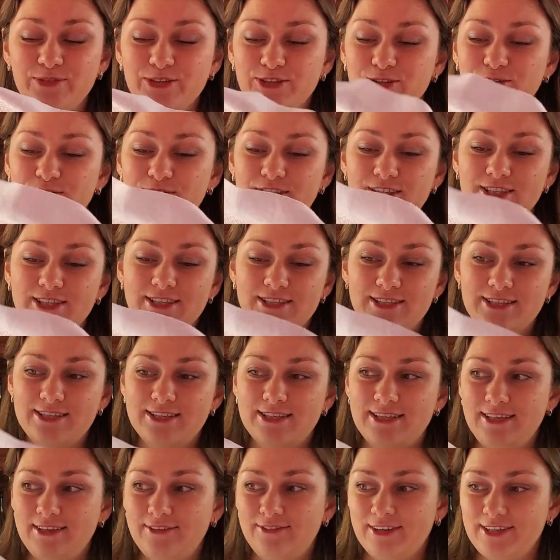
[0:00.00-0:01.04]
So this is the
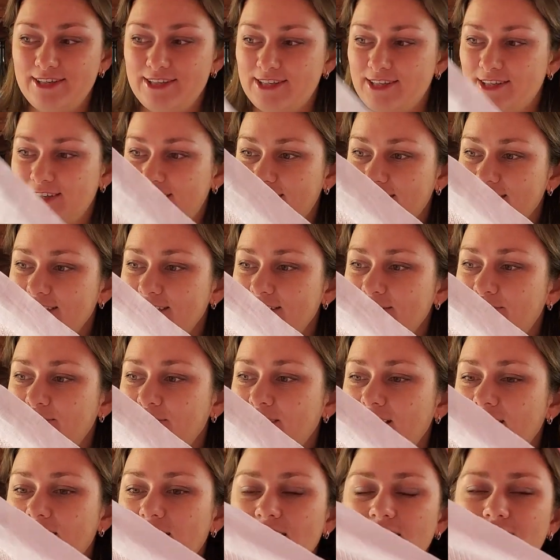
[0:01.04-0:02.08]
sleeve I started,
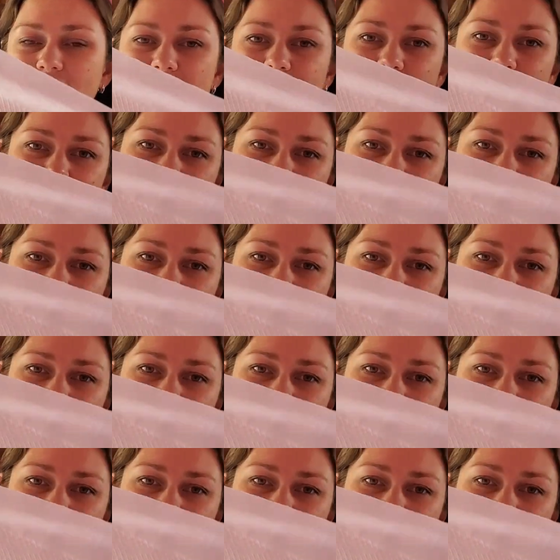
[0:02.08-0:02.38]
and